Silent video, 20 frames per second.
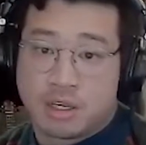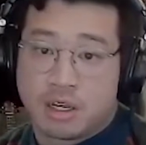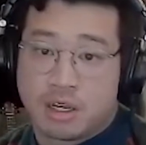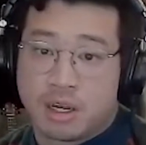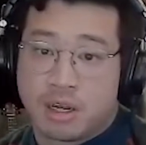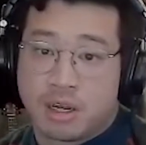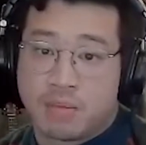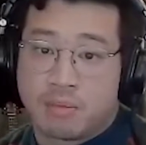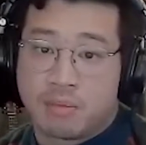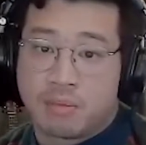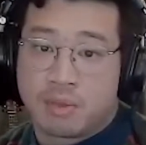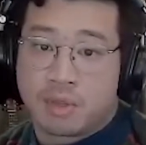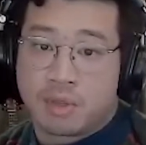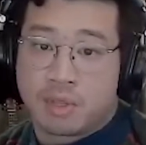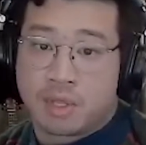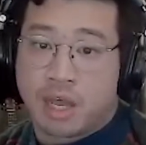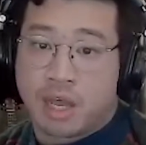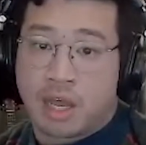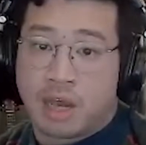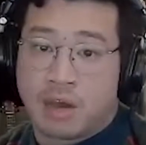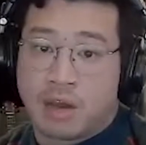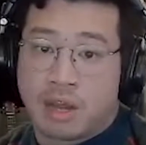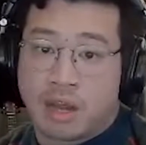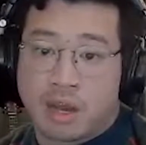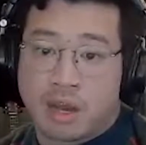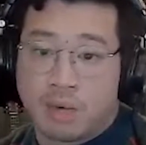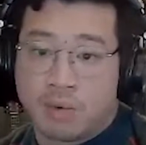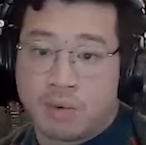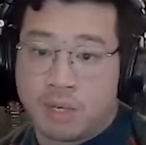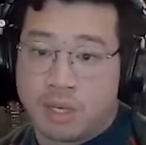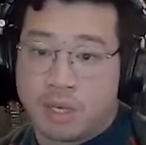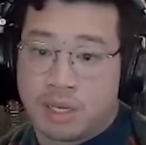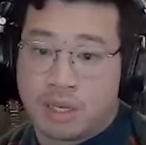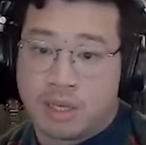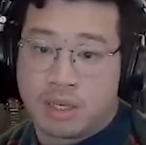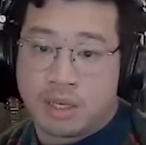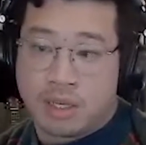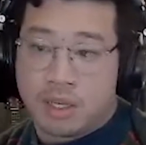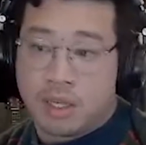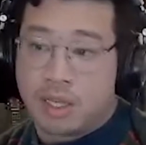How we,
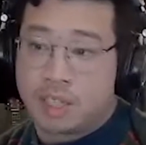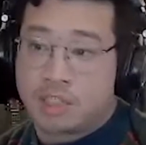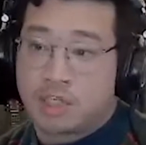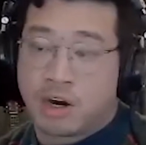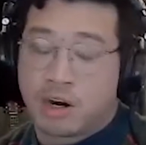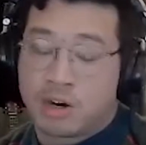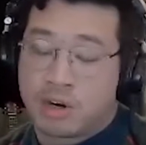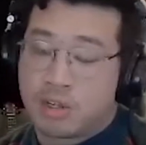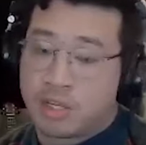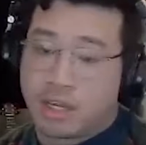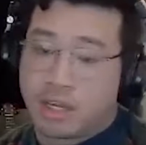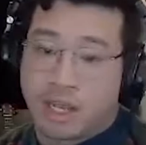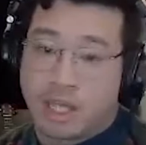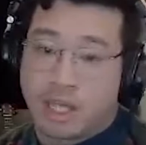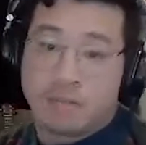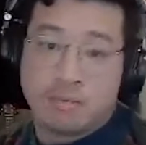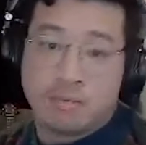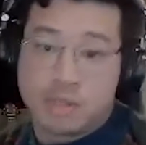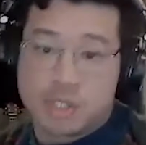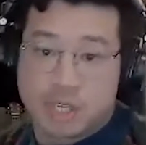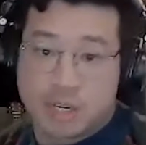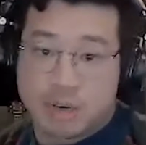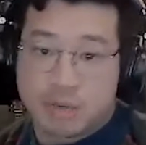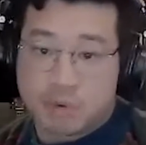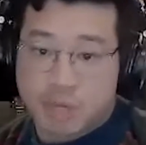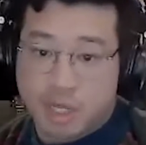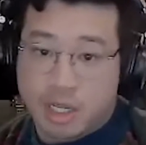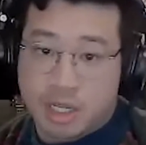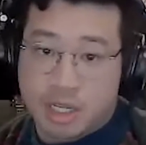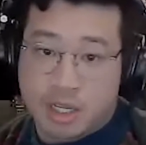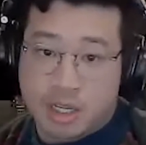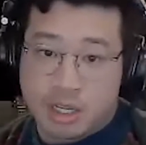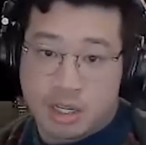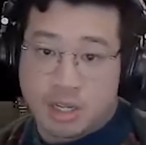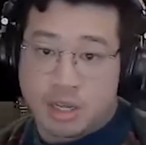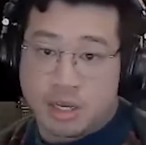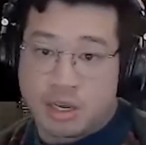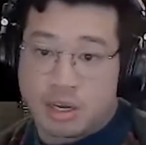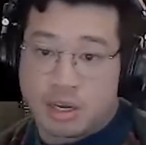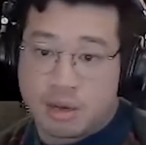it's harder than any music really.
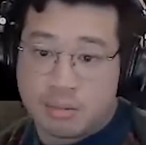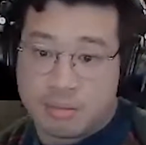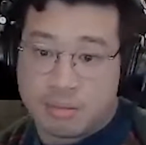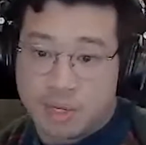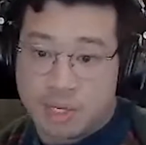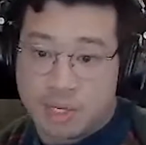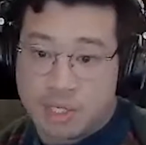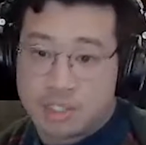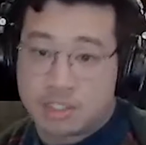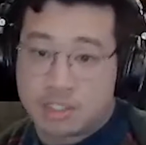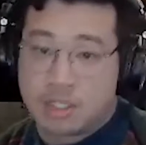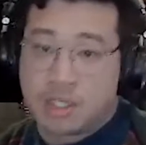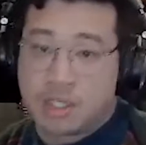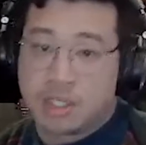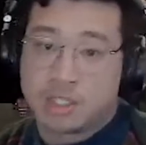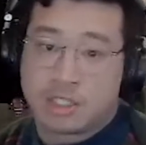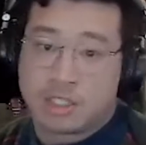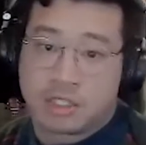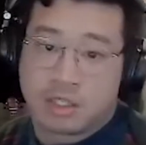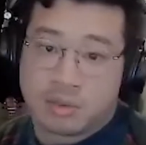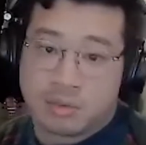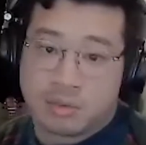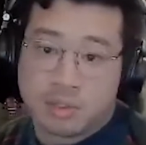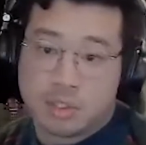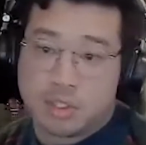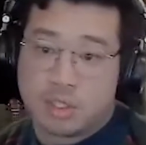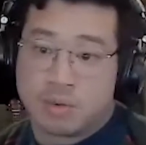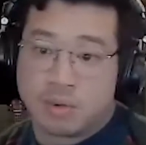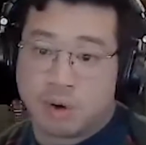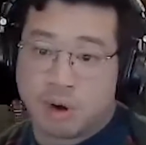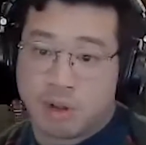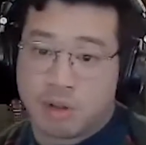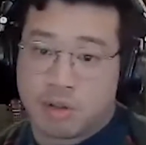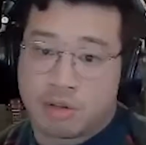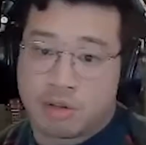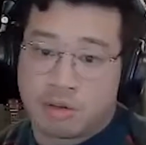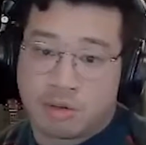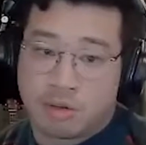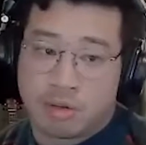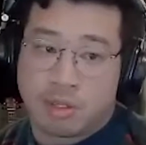Is to work
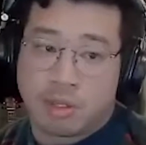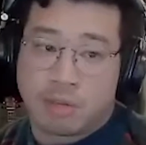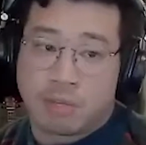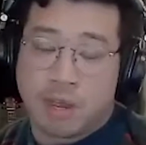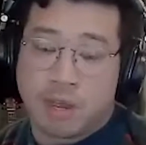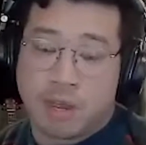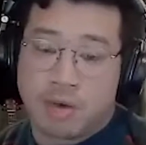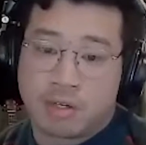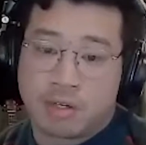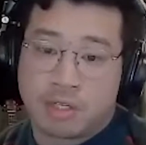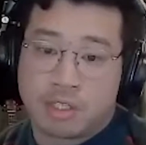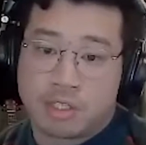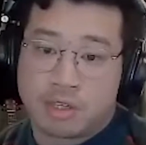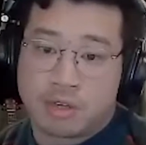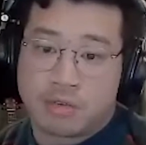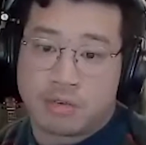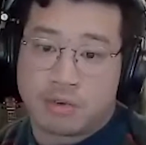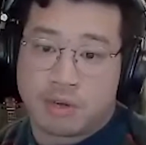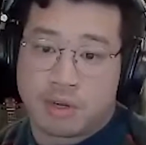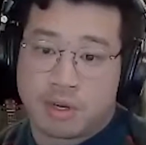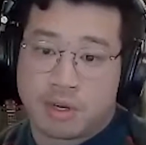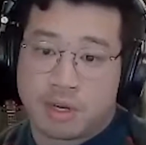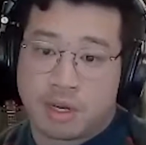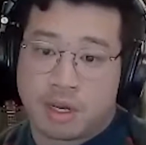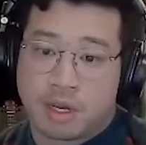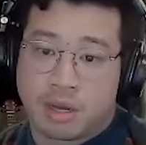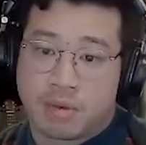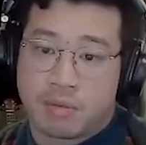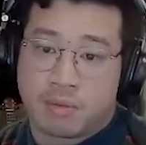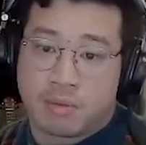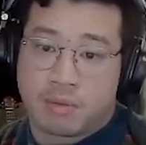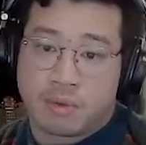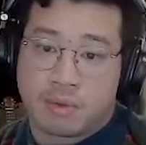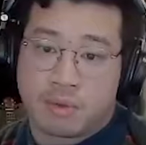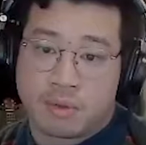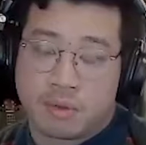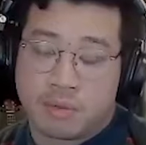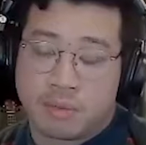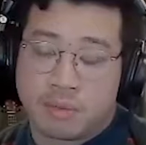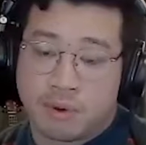through the boundaries of
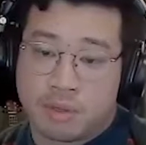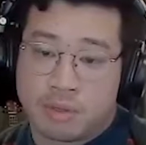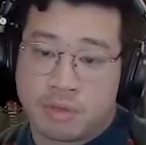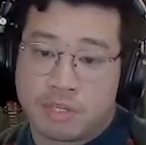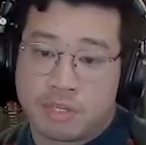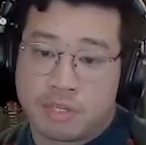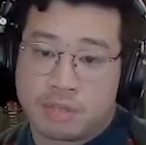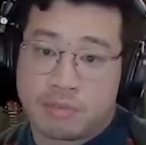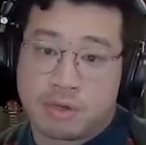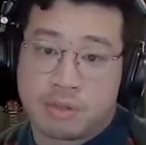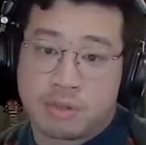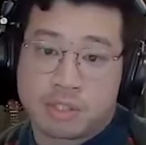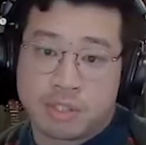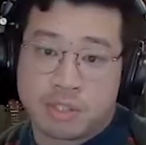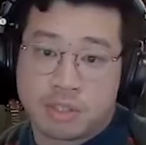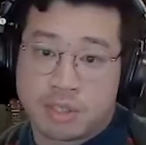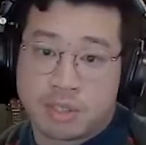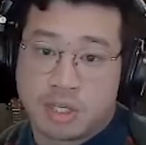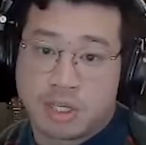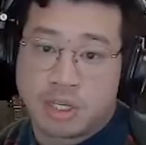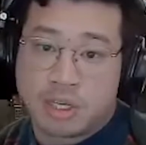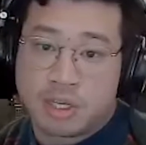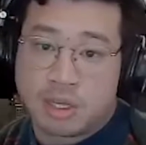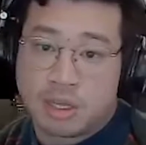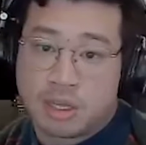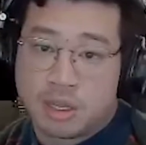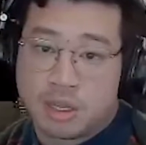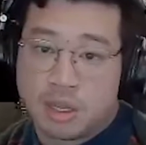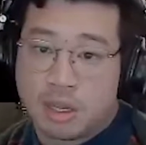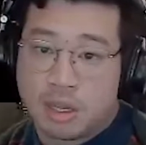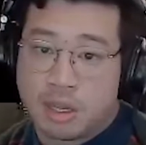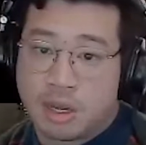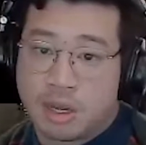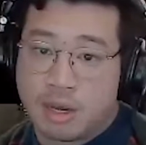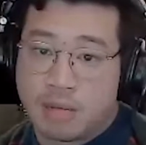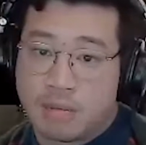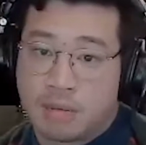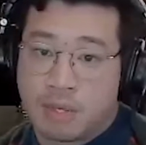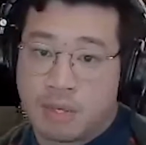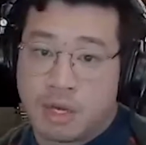both of us emotionally,
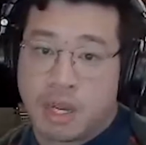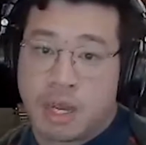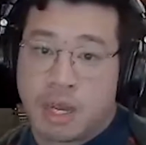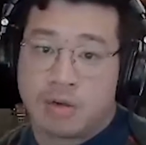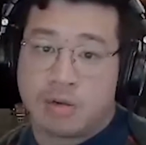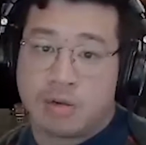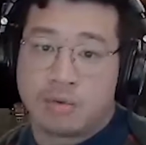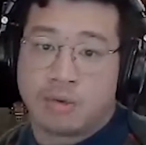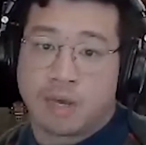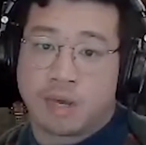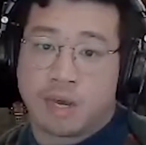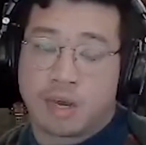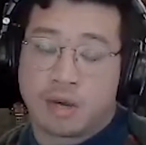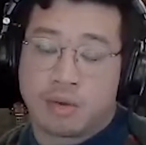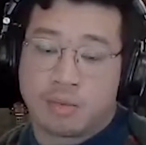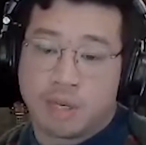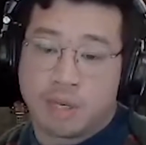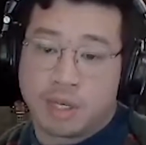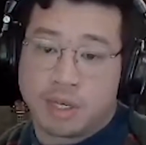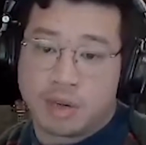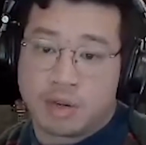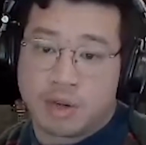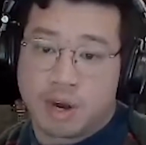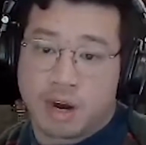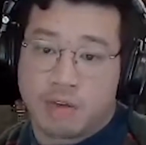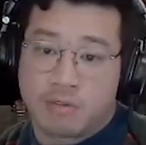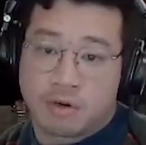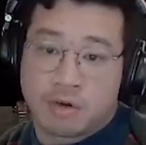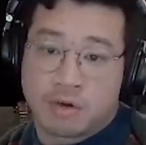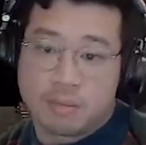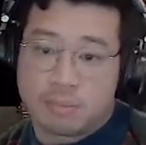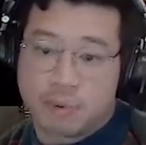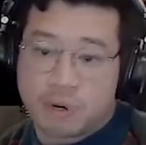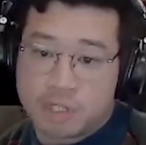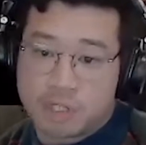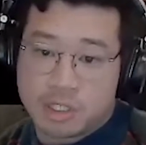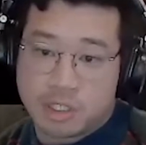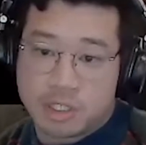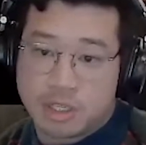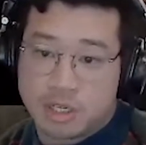and how do we carve our own
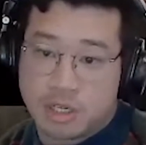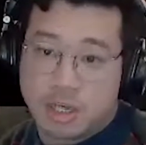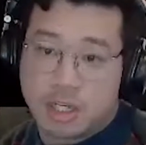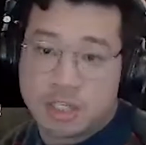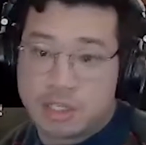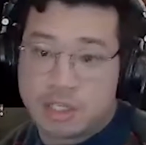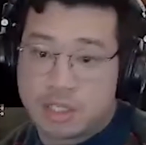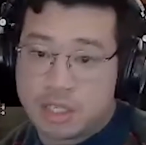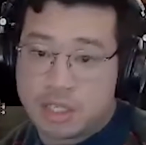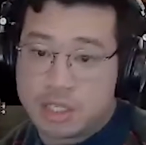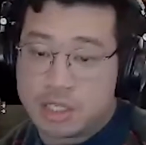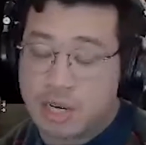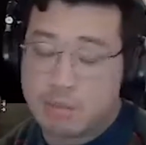personhood into this.